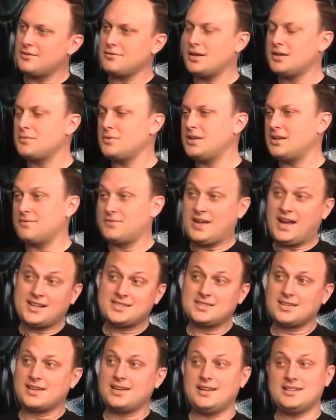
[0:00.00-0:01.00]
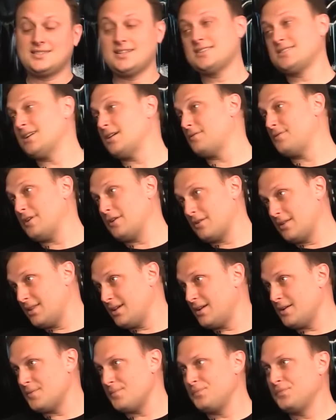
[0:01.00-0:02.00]
raid week? If that's the case, that's not fair to
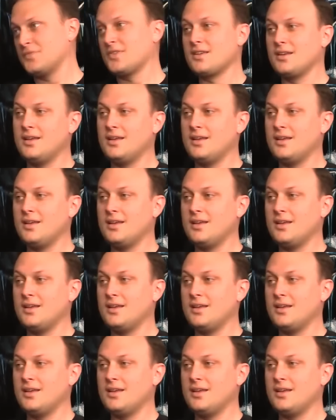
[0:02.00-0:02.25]
them.